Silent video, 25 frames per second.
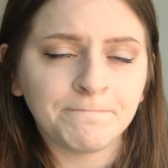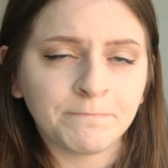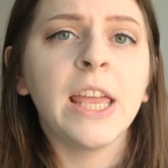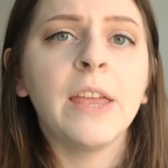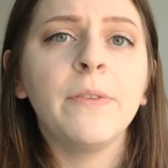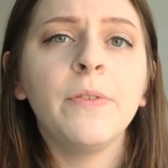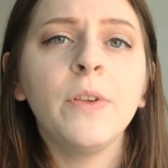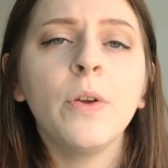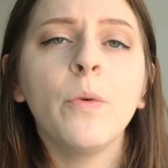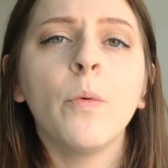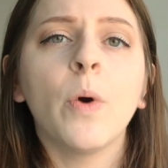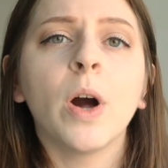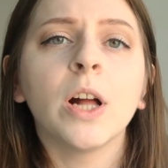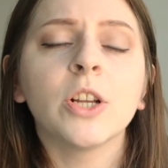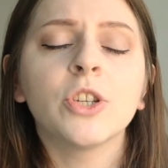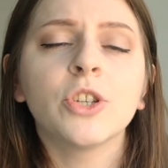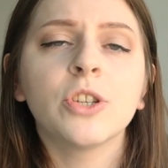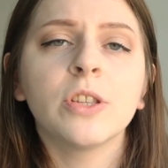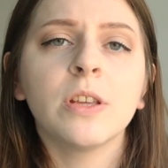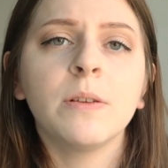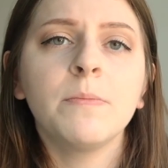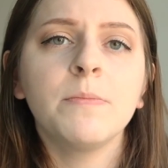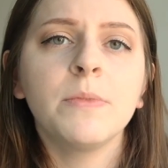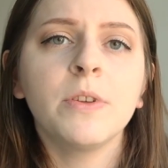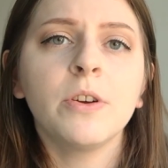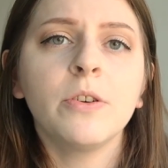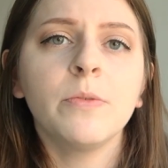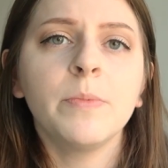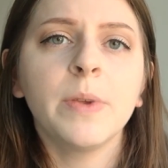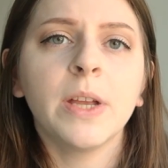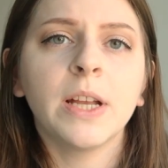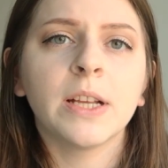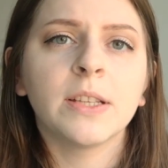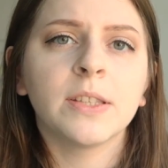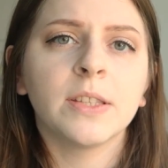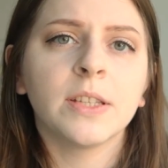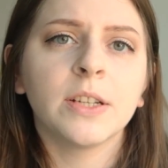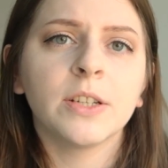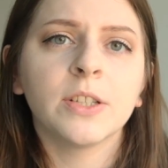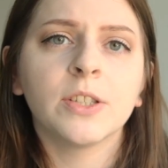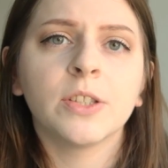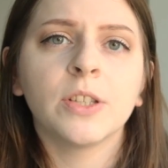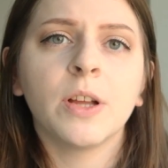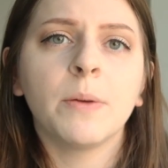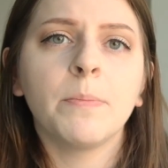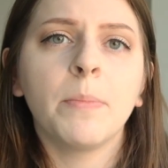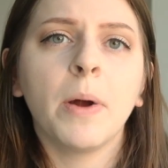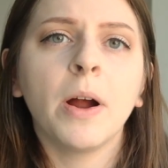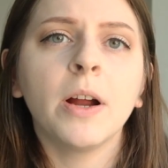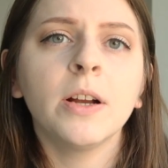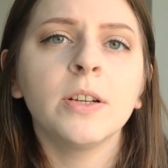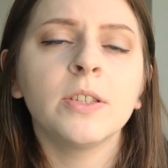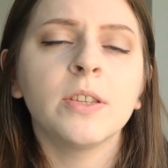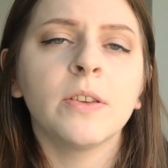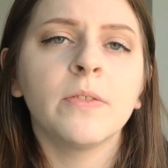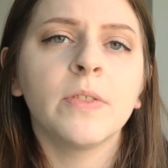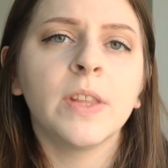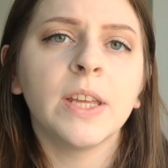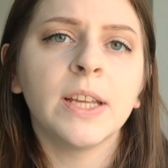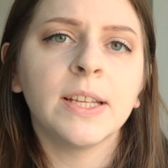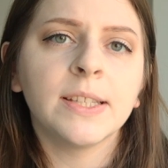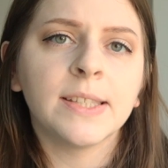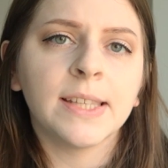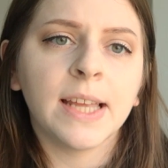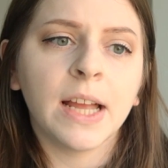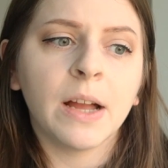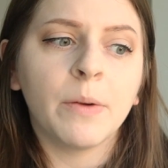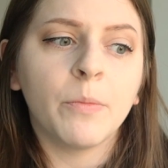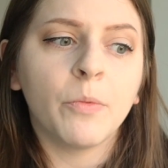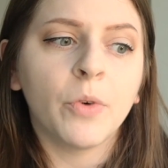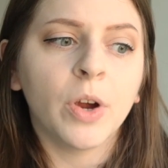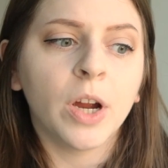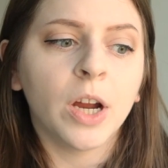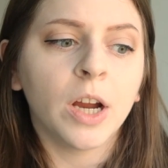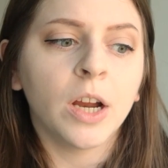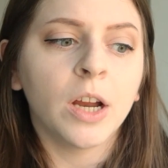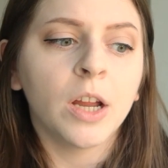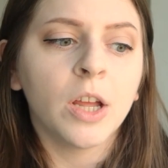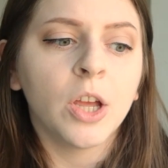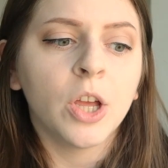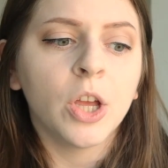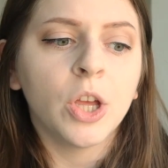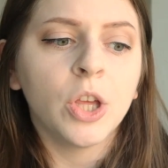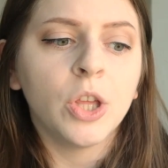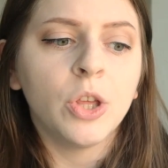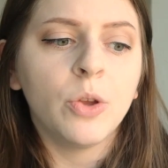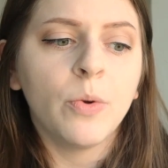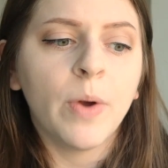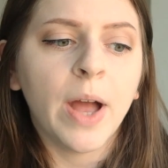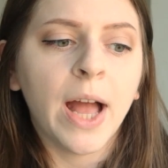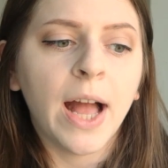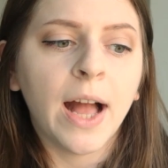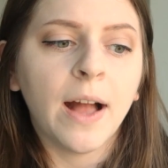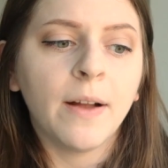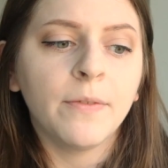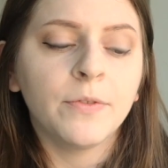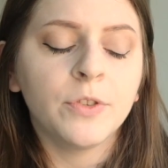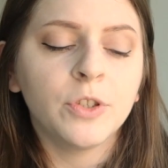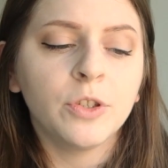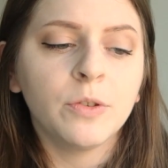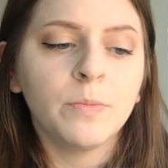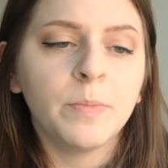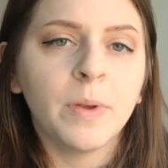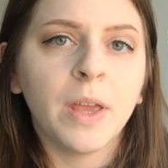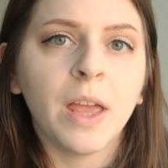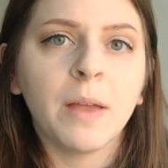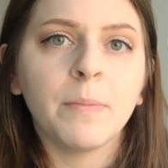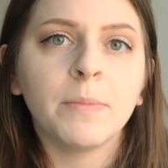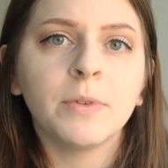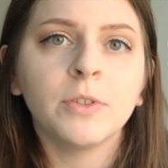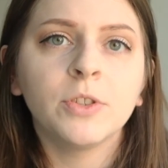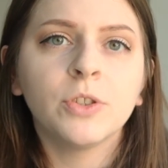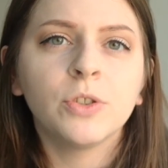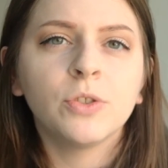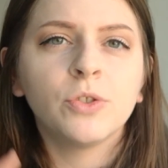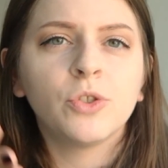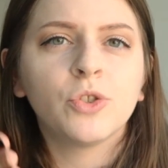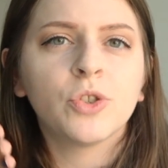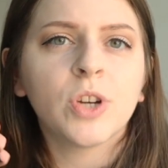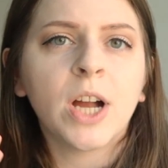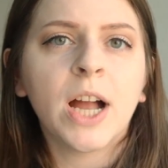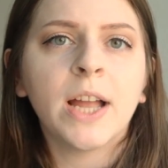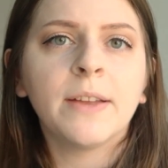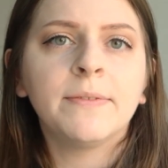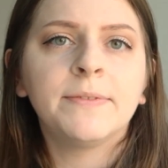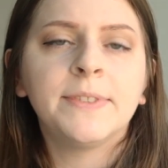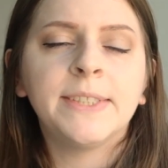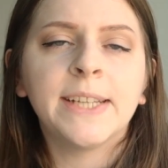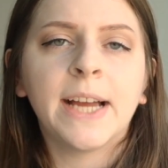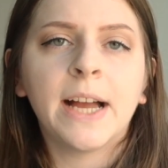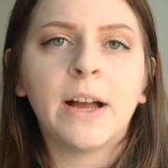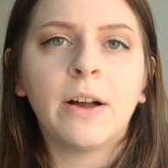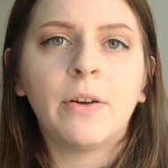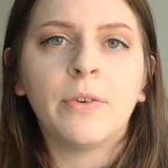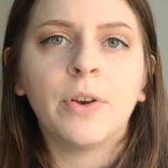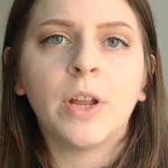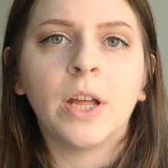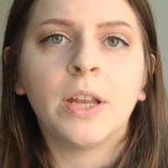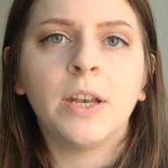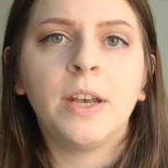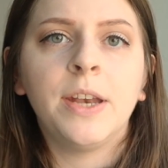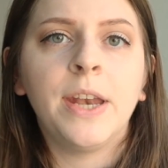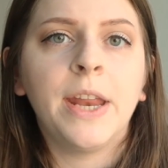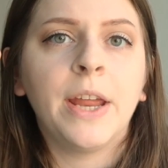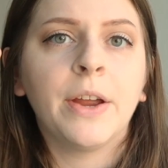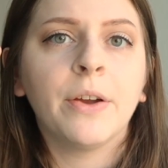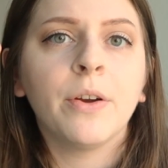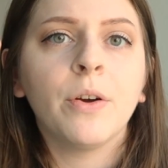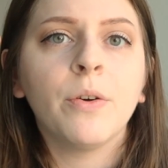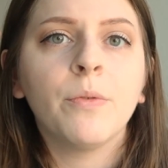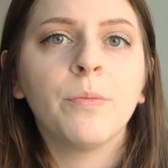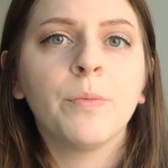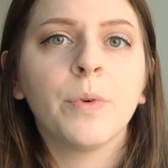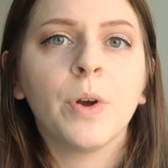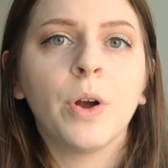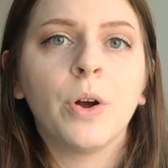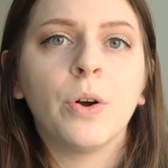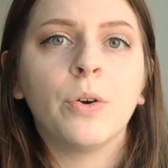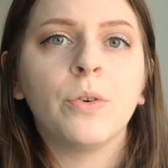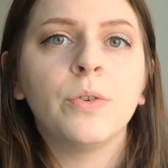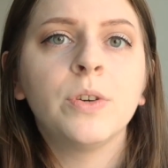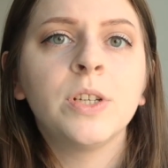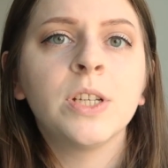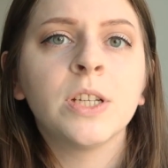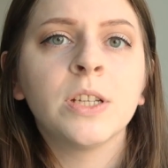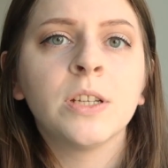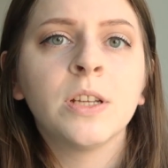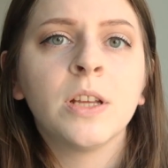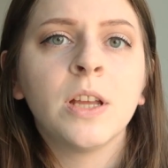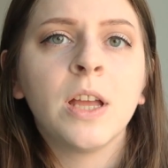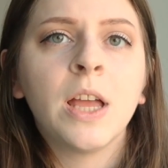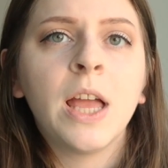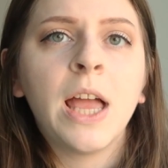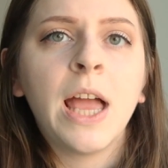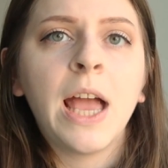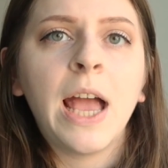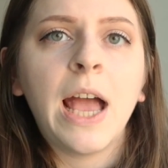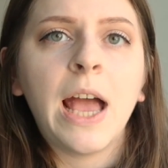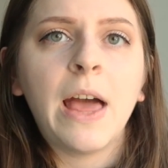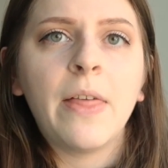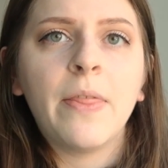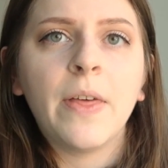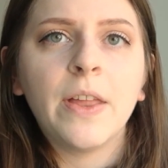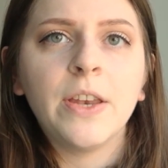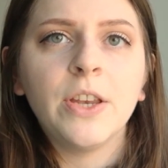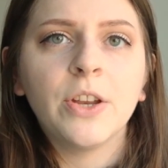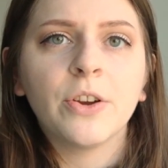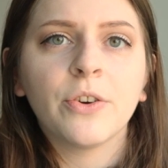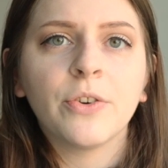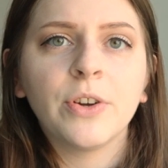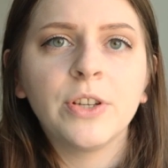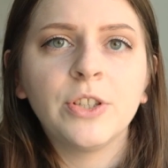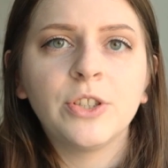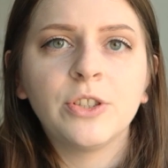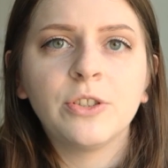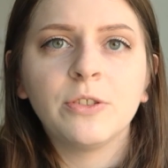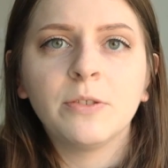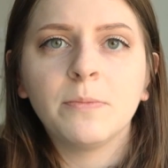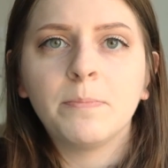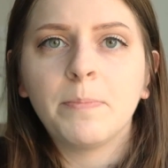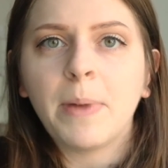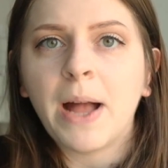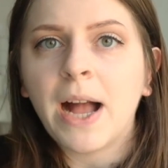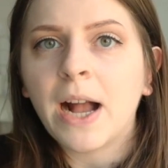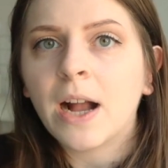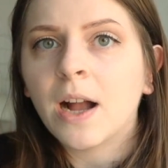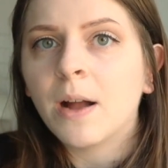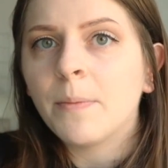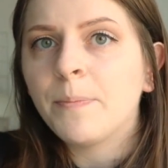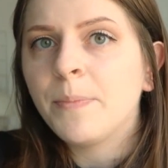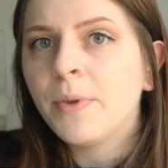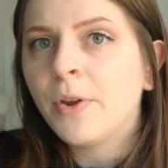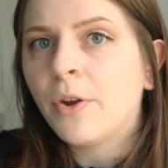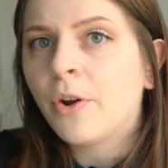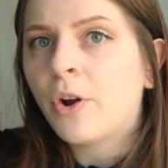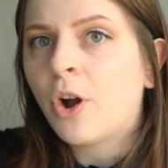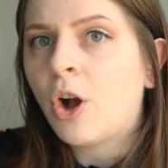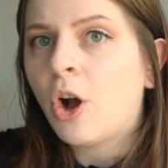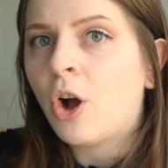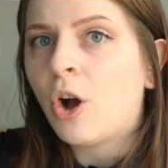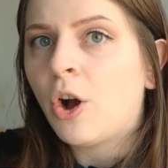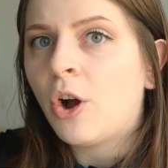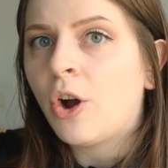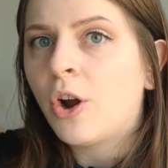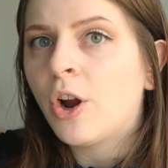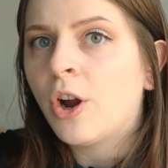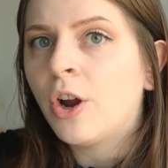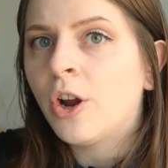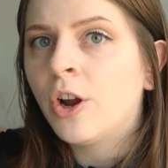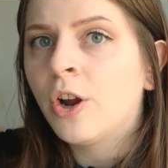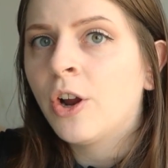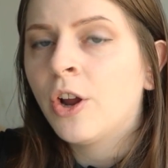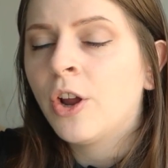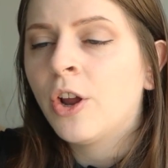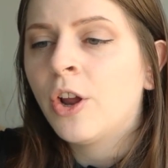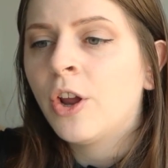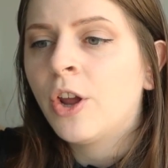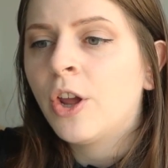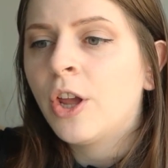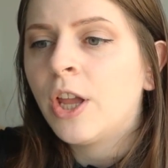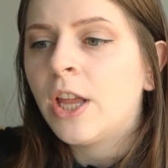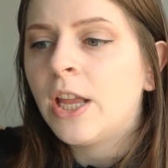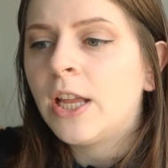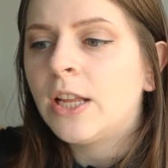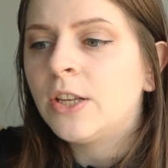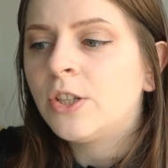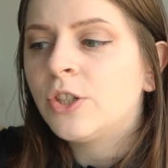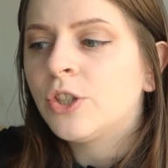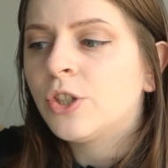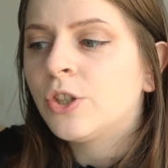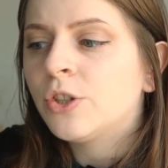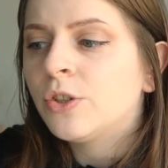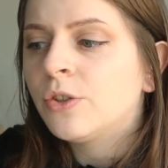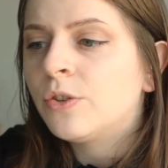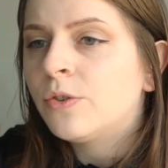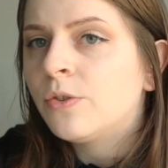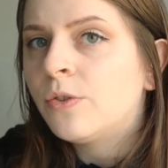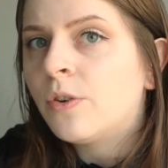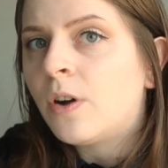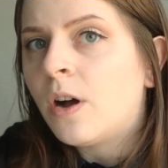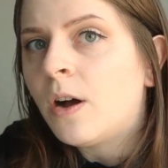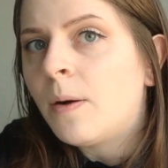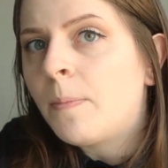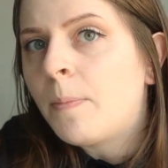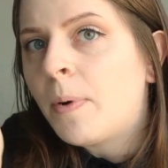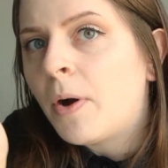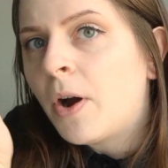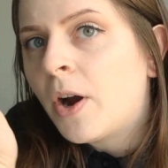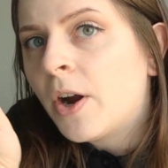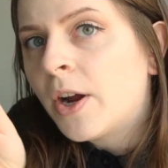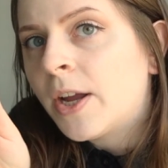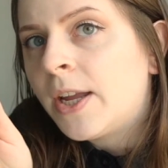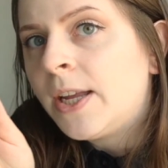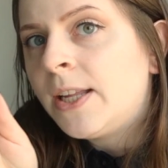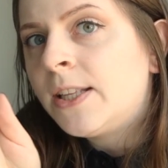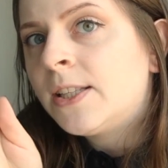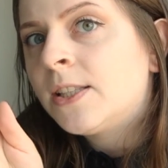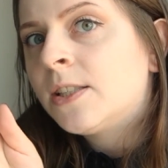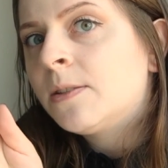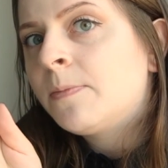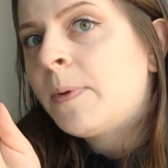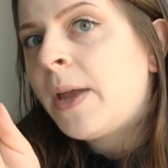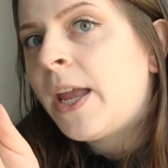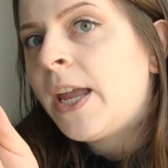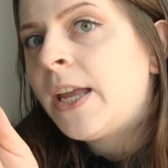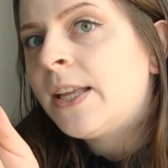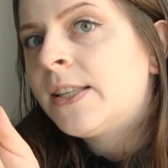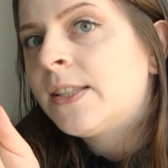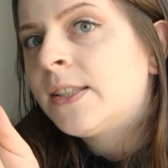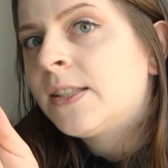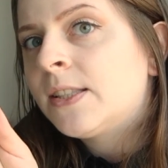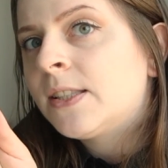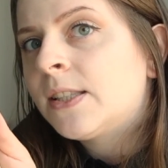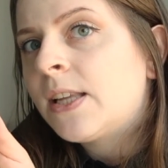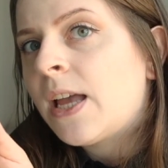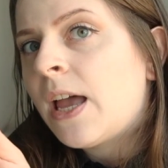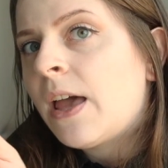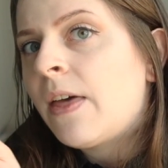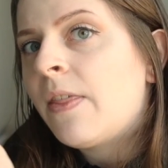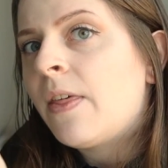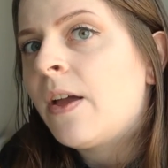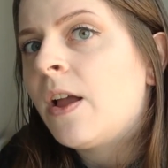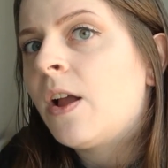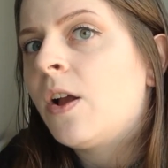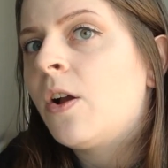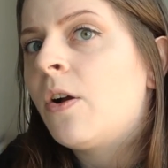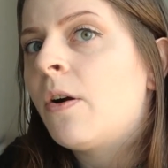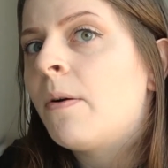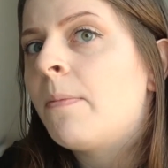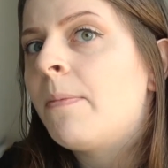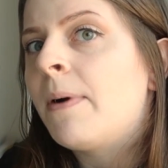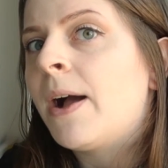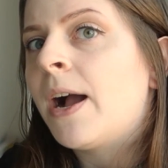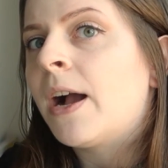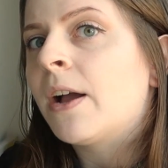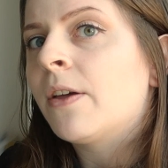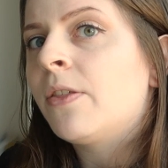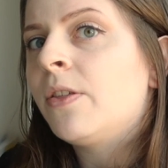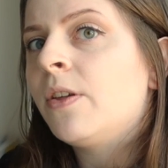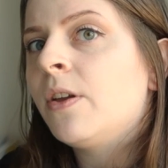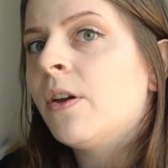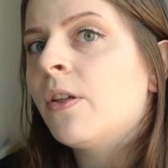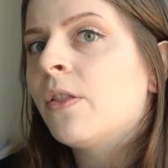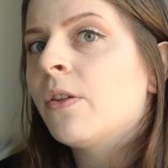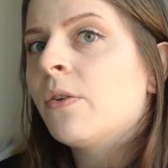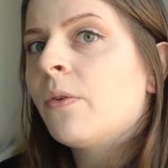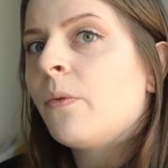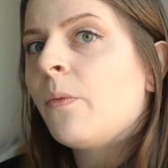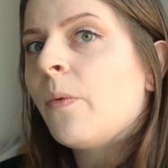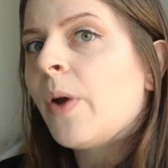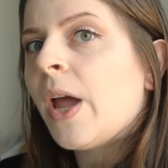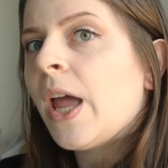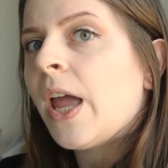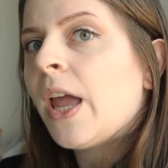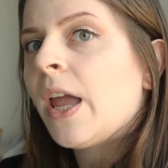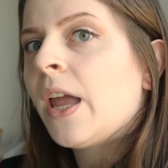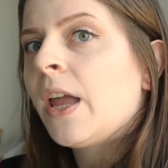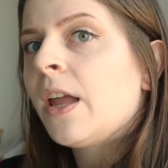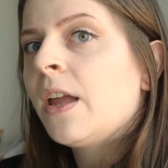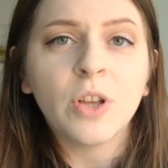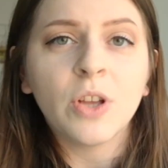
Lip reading: If you watch them though, because there's some parts of the exam where you have to be able to drive down a narrow road and then you're going to back up your car into a parking space and then go back the other way.